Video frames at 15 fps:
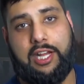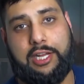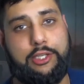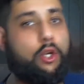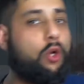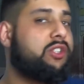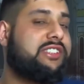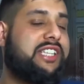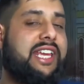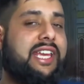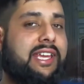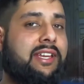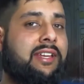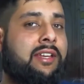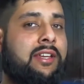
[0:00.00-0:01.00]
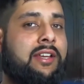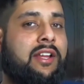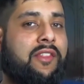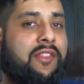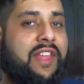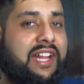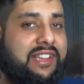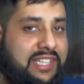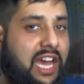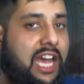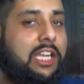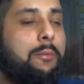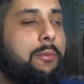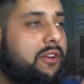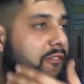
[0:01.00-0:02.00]
And you're saying that the
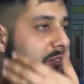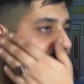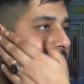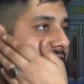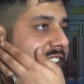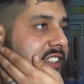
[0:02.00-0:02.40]
argument of Fadak